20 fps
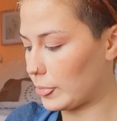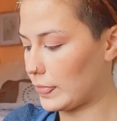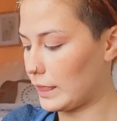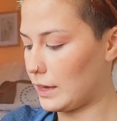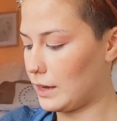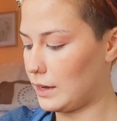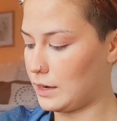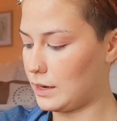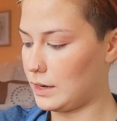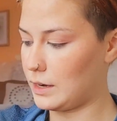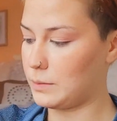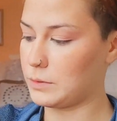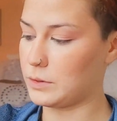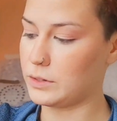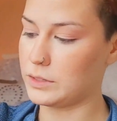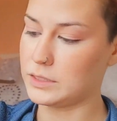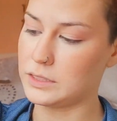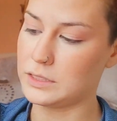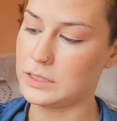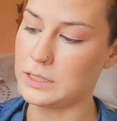And I'm going
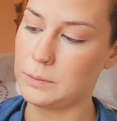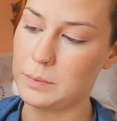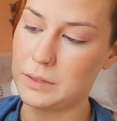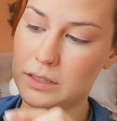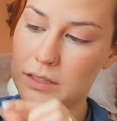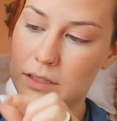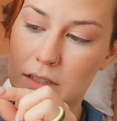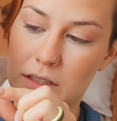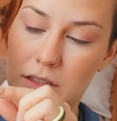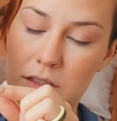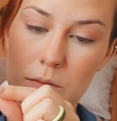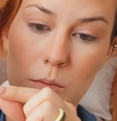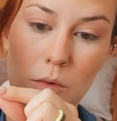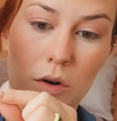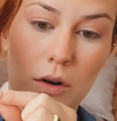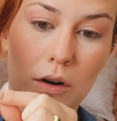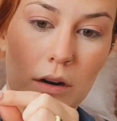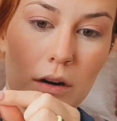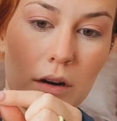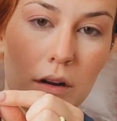to dip into this
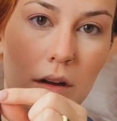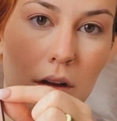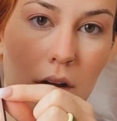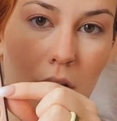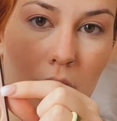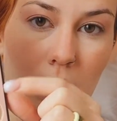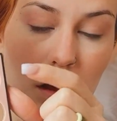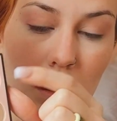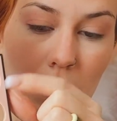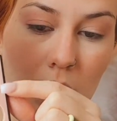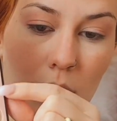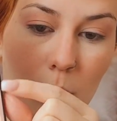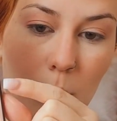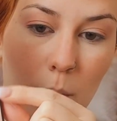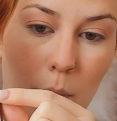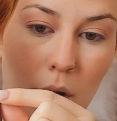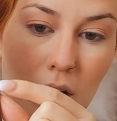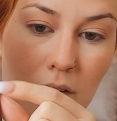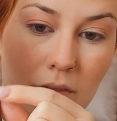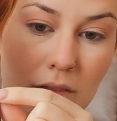more
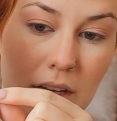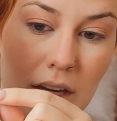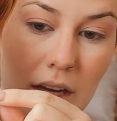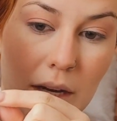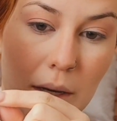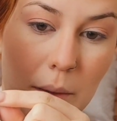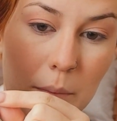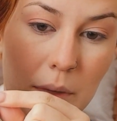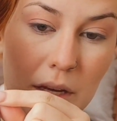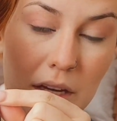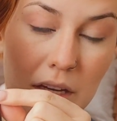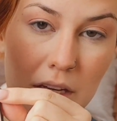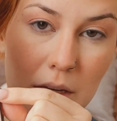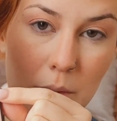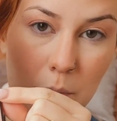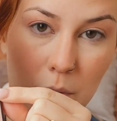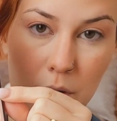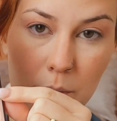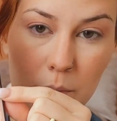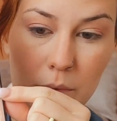mauvey, pinky
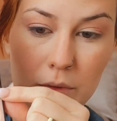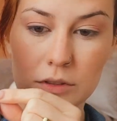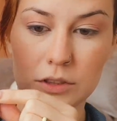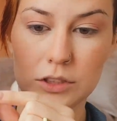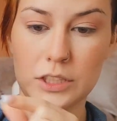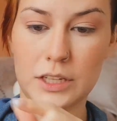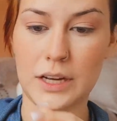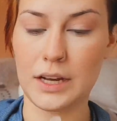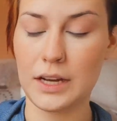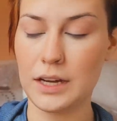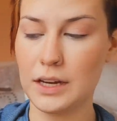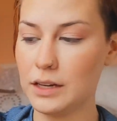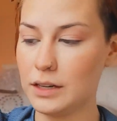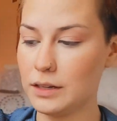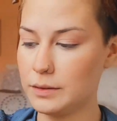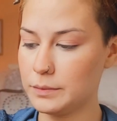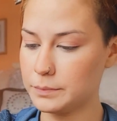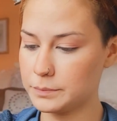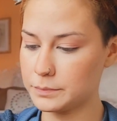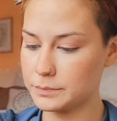purple shade.
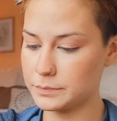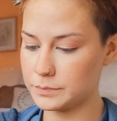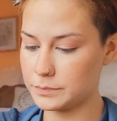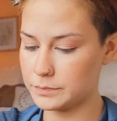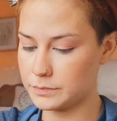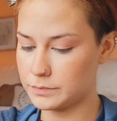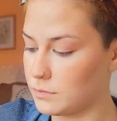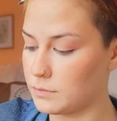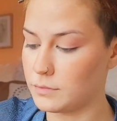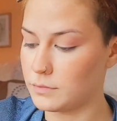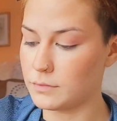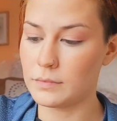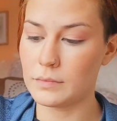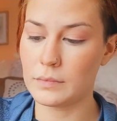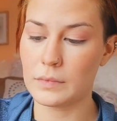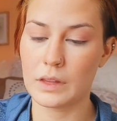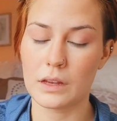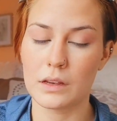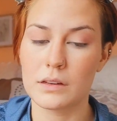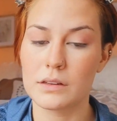
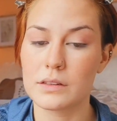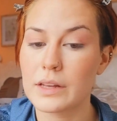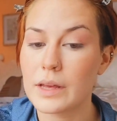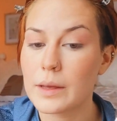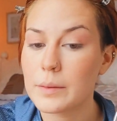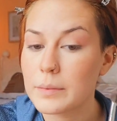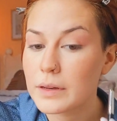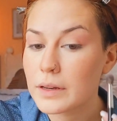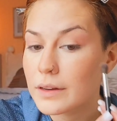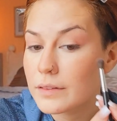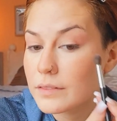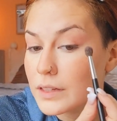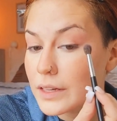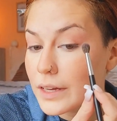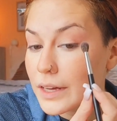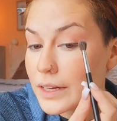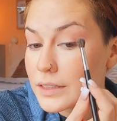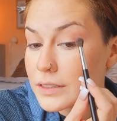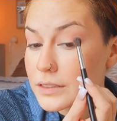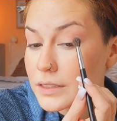Tapping out the
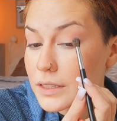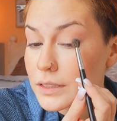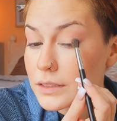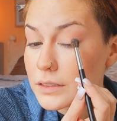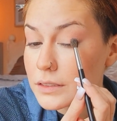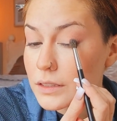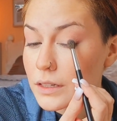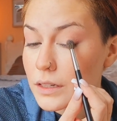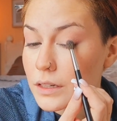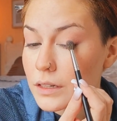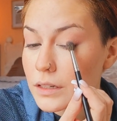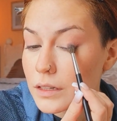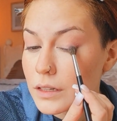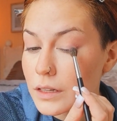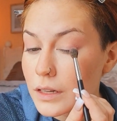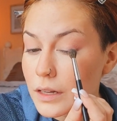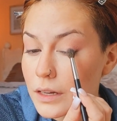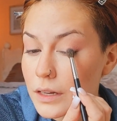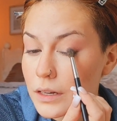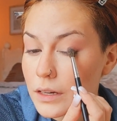excess, and
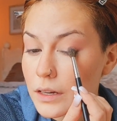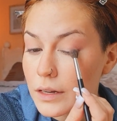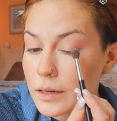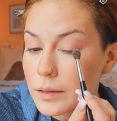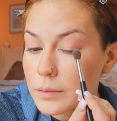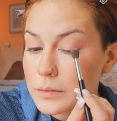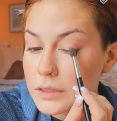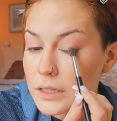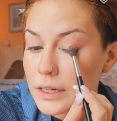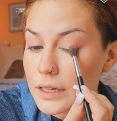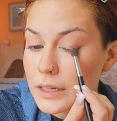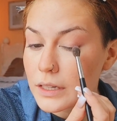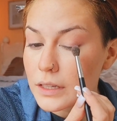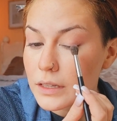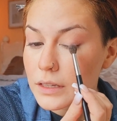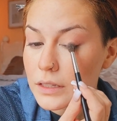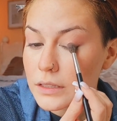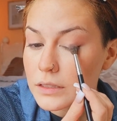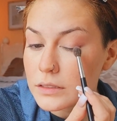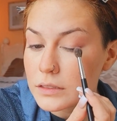then I'm taking
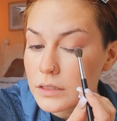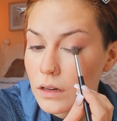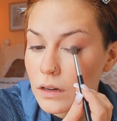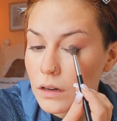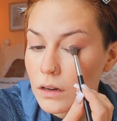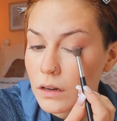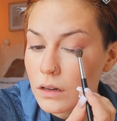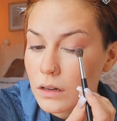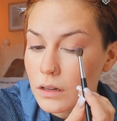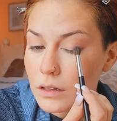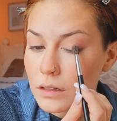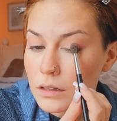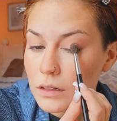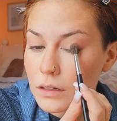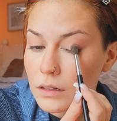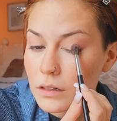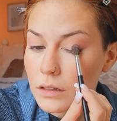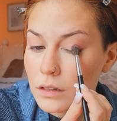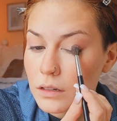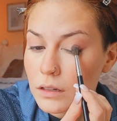this on
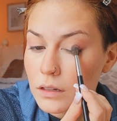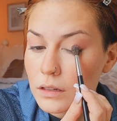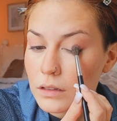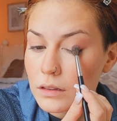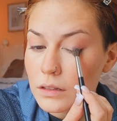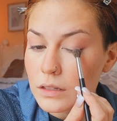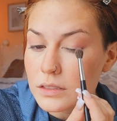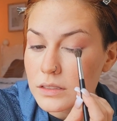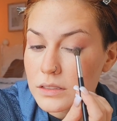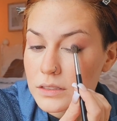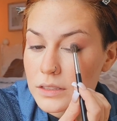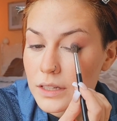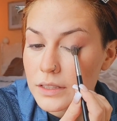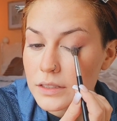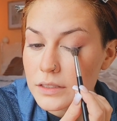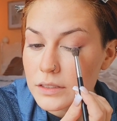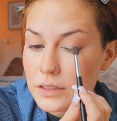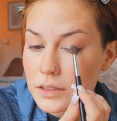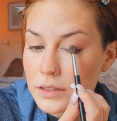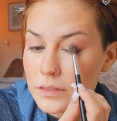the
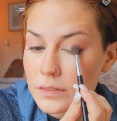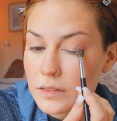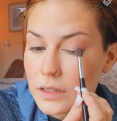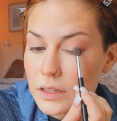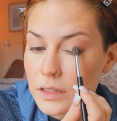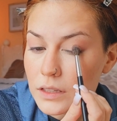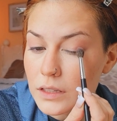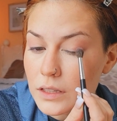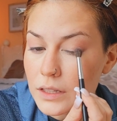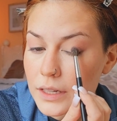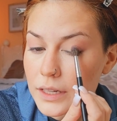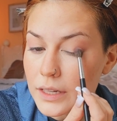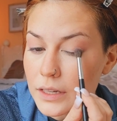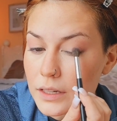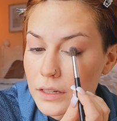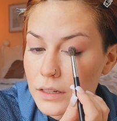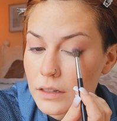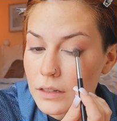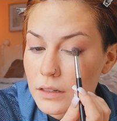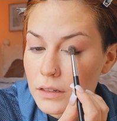center of the
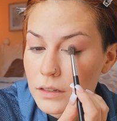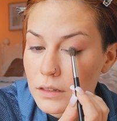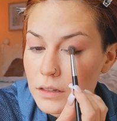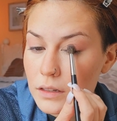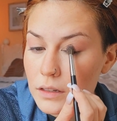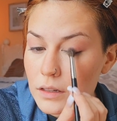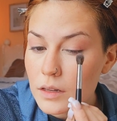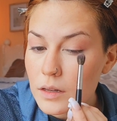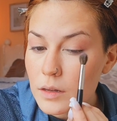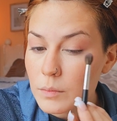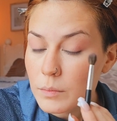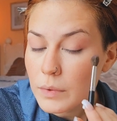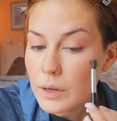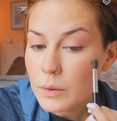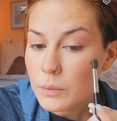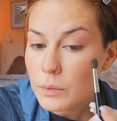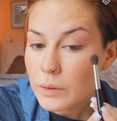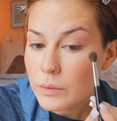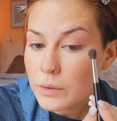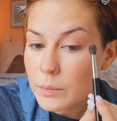lid by
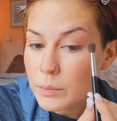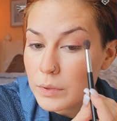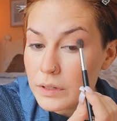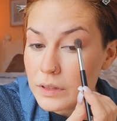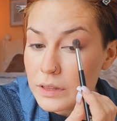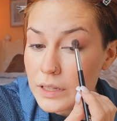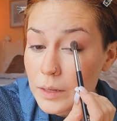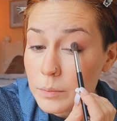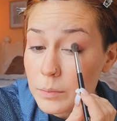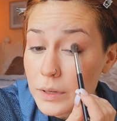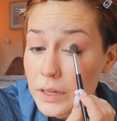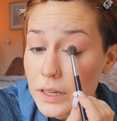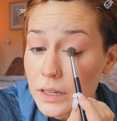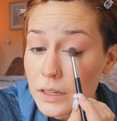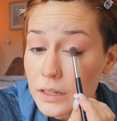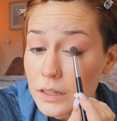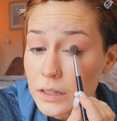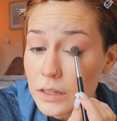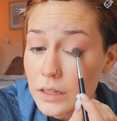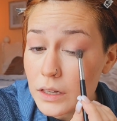where we put that
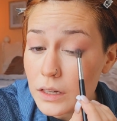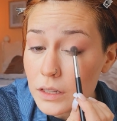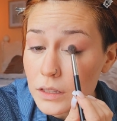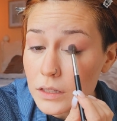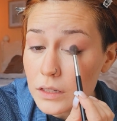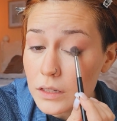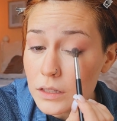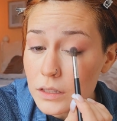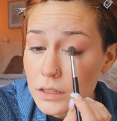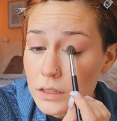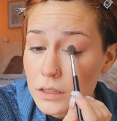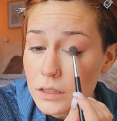pink color